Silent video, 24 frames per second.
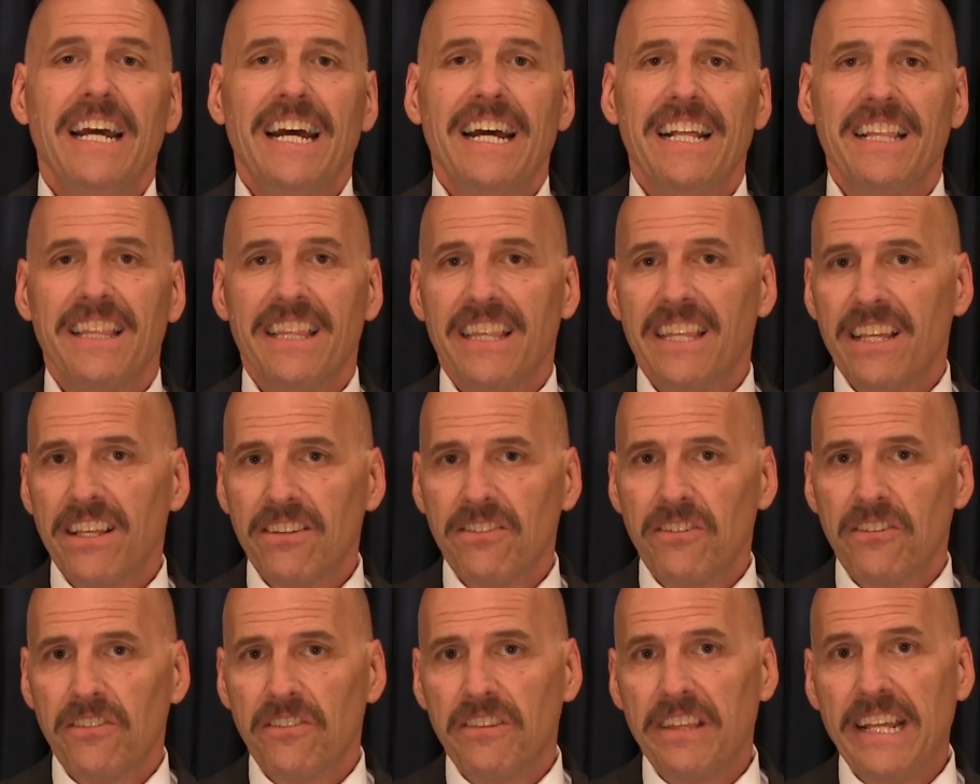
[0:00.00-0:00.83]
And
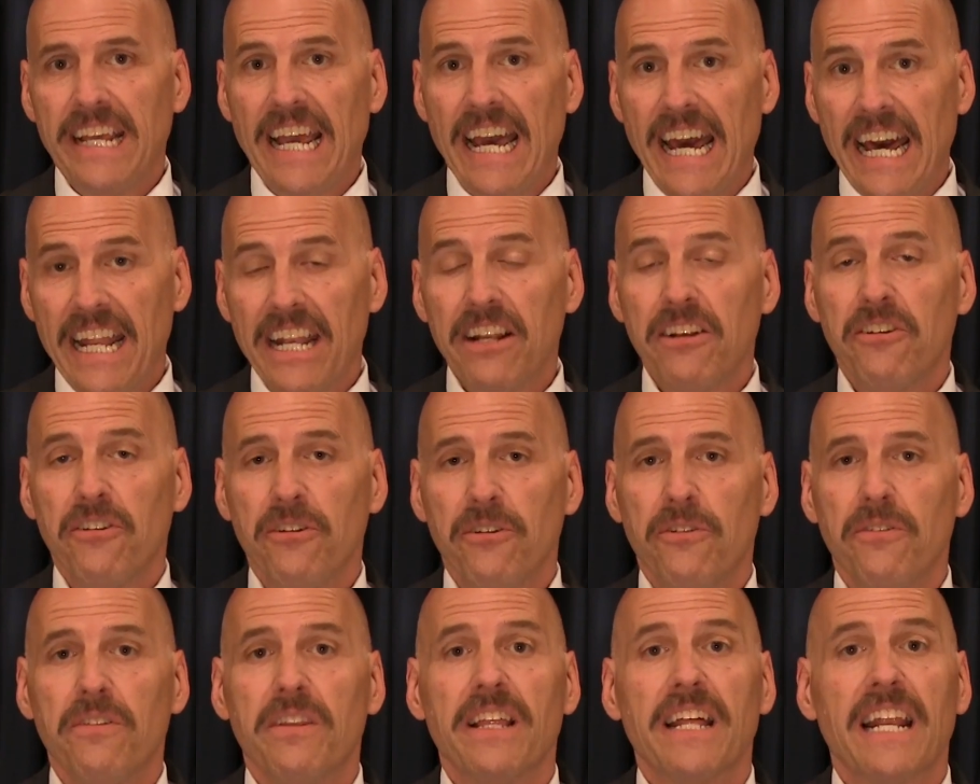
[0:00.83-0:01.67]
this is the
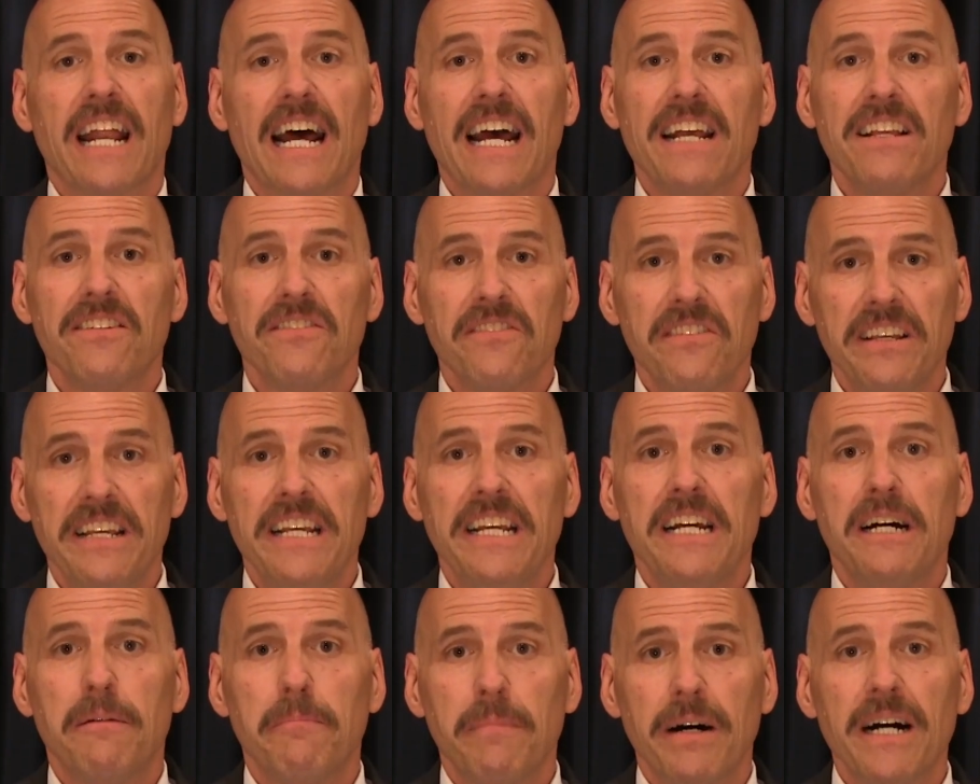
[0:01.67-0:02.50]
attitude that I
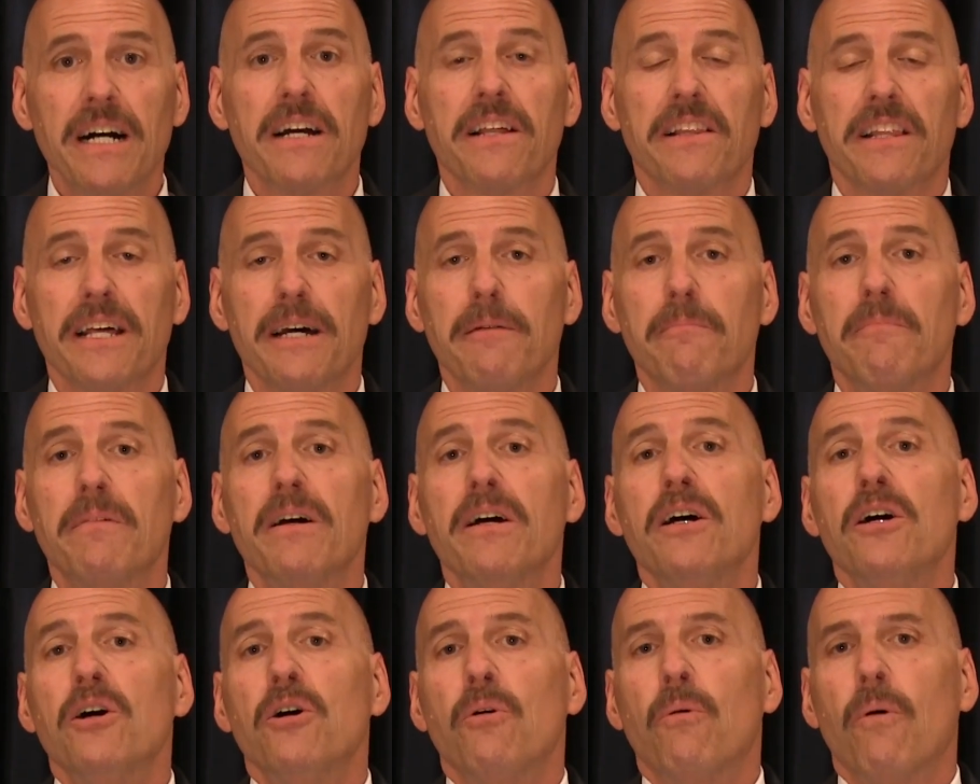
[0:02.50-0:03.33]
see among them
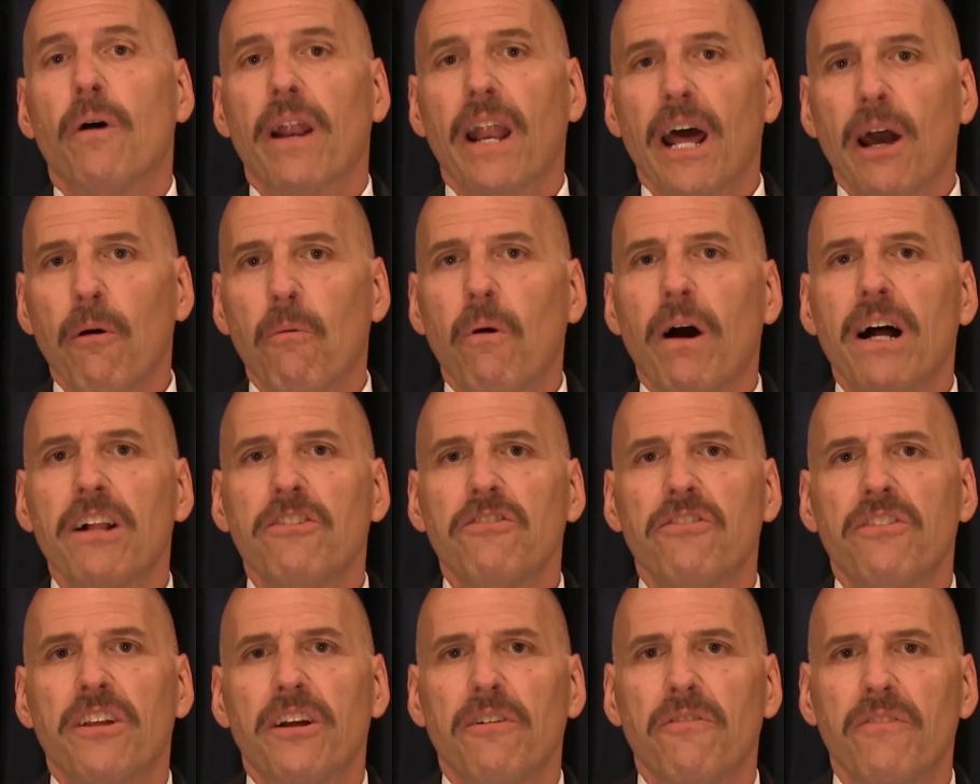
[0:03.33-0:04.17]
when I
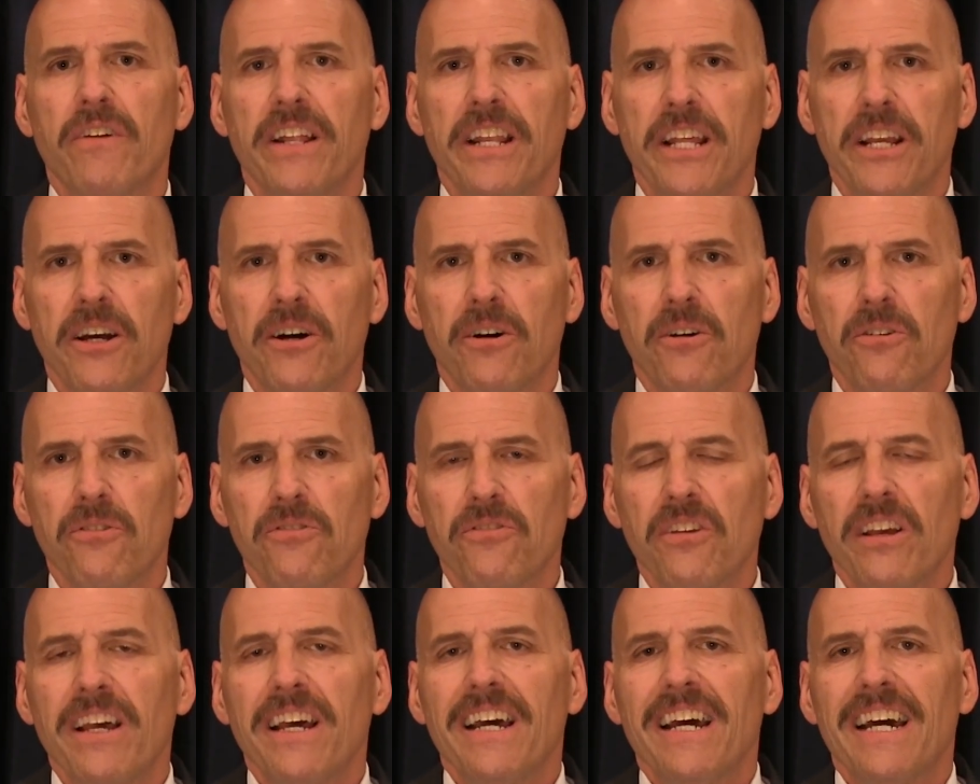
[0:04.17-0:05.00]
watch their
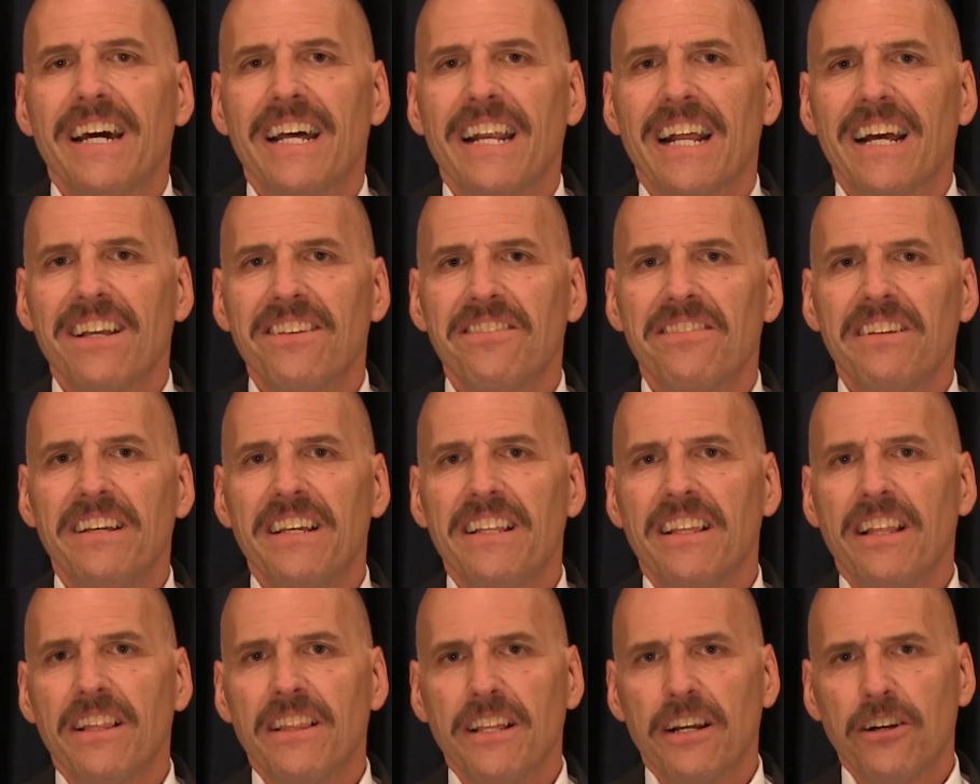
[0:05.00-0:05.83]
videos and I
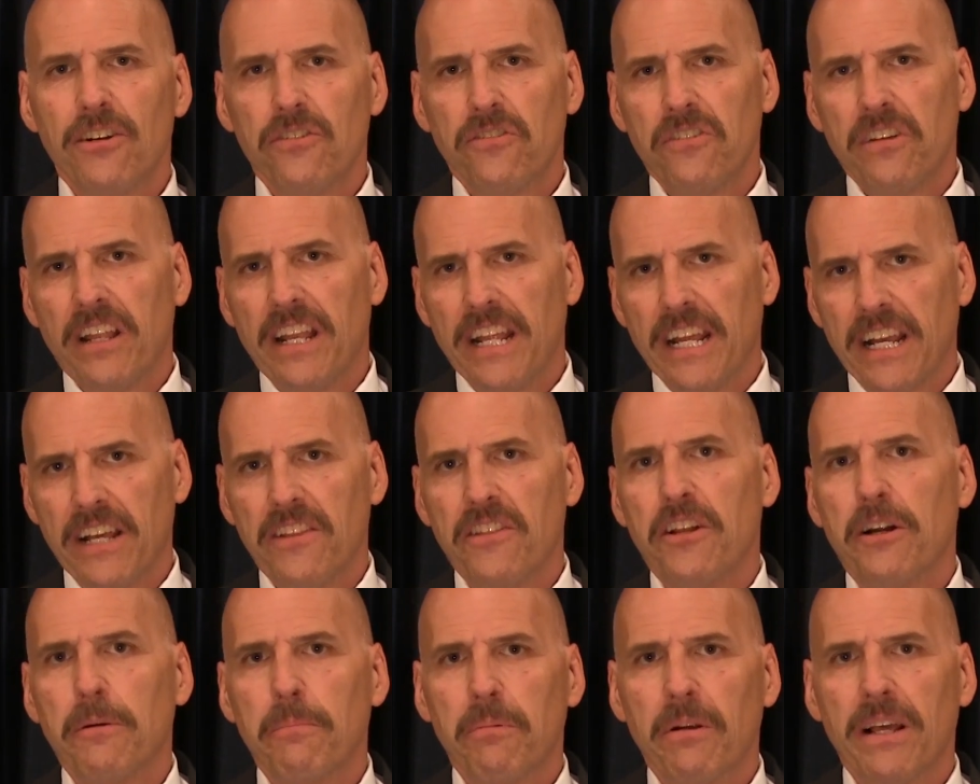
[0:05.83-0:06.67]
see that they're sitting
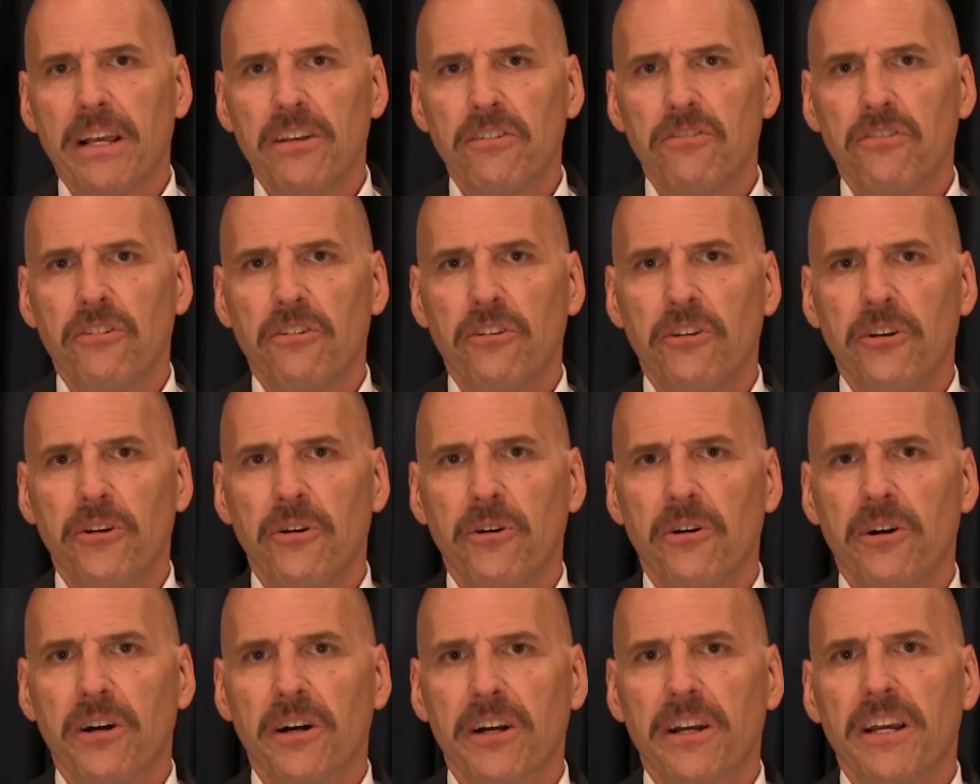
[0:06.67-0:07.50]
in their place in New
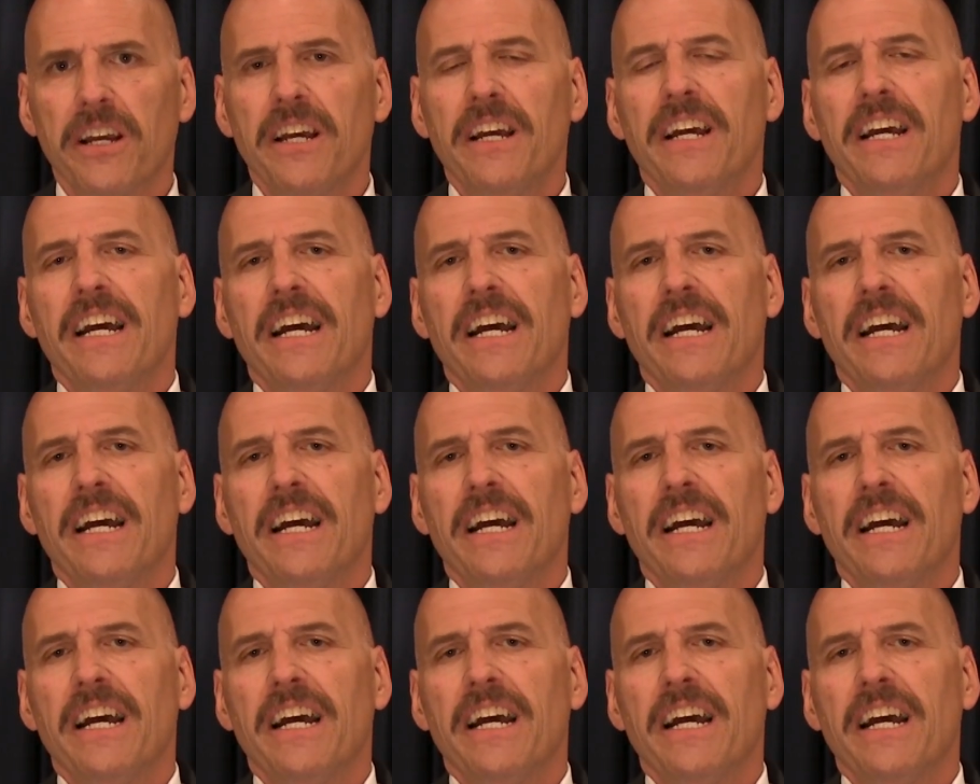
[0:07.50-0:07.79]
York